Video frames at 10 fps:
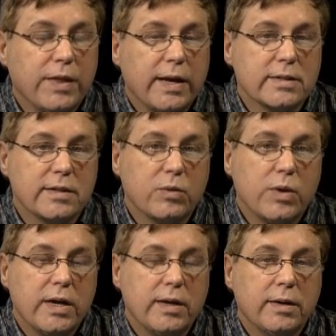things
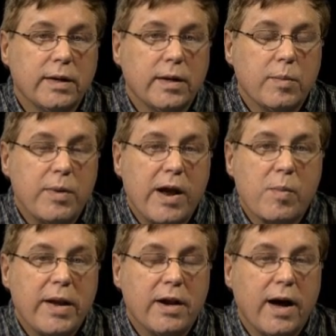that we may
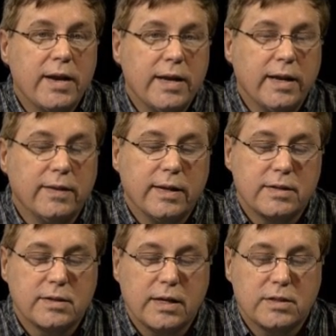or may not need.
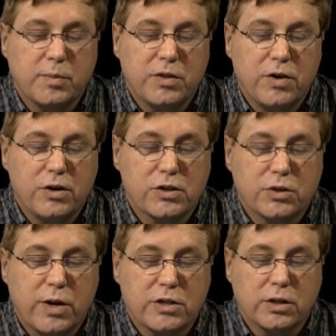It's up to their
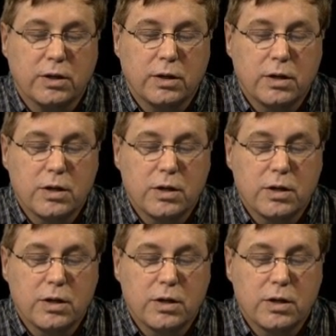discretion.